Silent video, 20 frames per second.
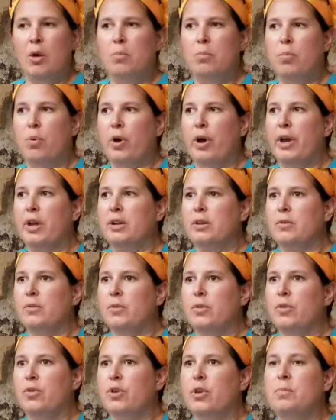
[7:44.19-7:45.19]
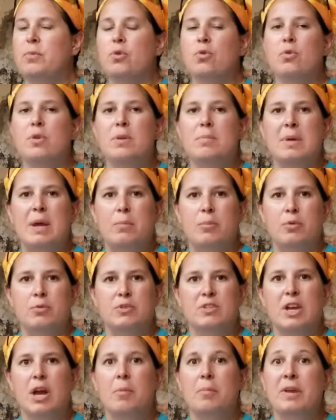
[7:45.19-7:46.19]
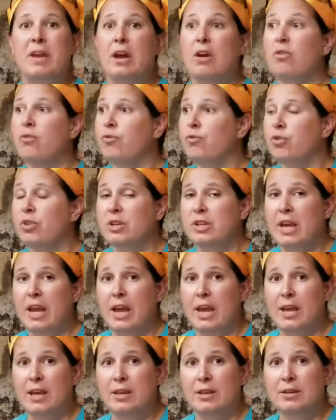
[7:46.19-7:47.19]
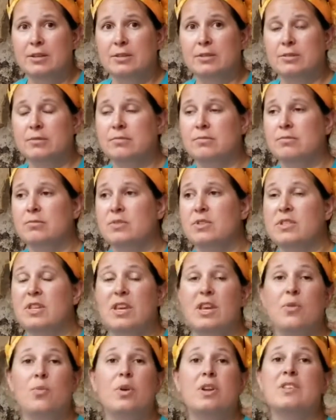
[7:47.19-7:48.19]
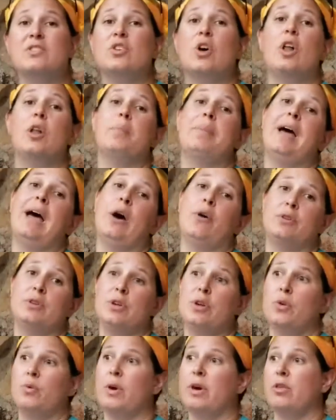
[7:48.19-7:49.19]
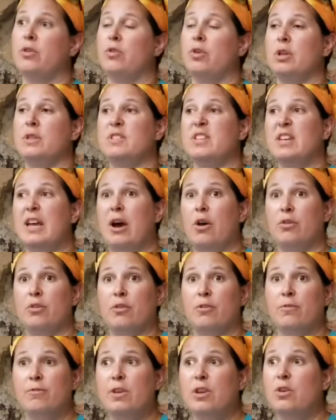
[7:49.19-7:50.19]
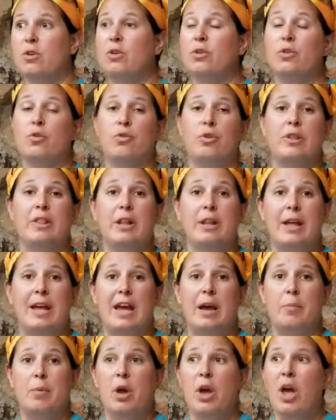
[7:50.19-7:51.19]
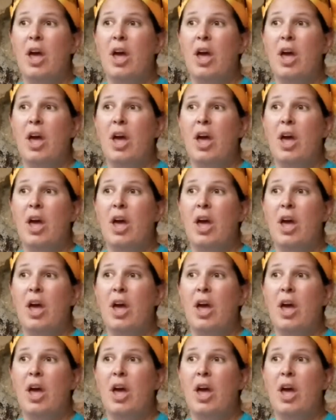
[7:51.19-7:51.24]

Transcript: but the community members coming out for the day, seeing what it's all about, whether it's out in the field or in the lab.